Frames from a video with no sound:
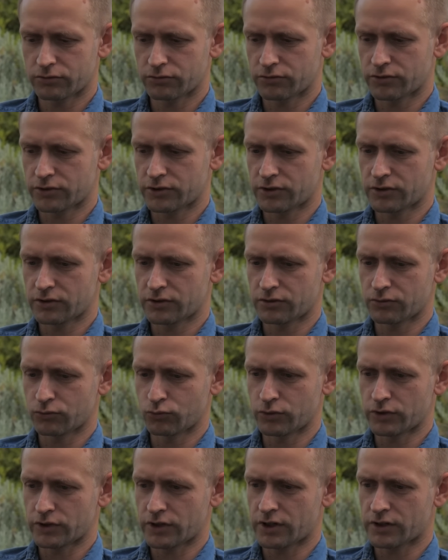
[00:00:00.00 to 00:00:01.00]
to sit
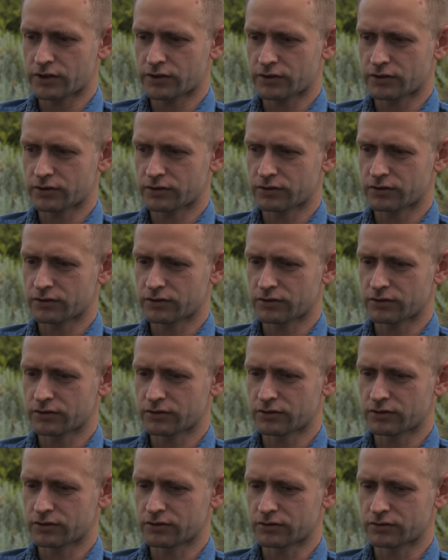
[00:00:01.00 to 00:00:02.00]
with us
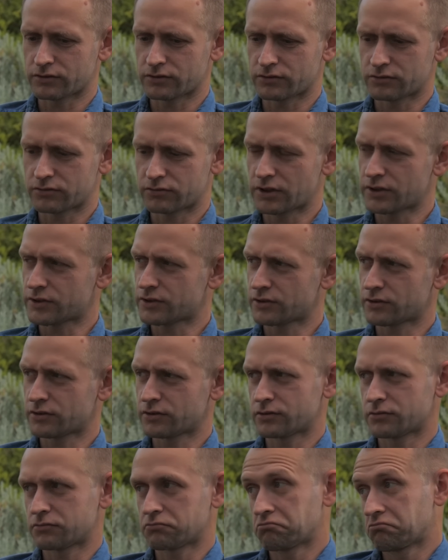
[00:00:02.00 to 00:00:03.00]
in
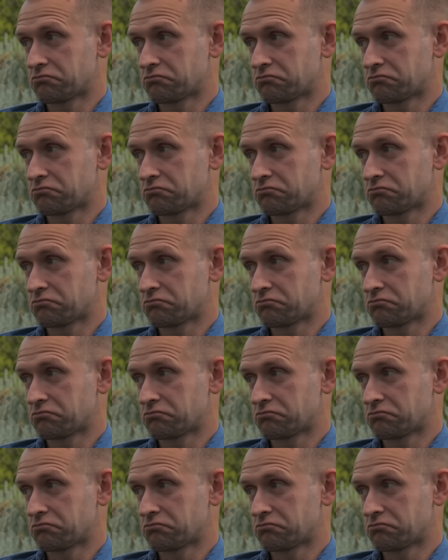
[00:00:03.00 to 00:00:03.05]
restaurant.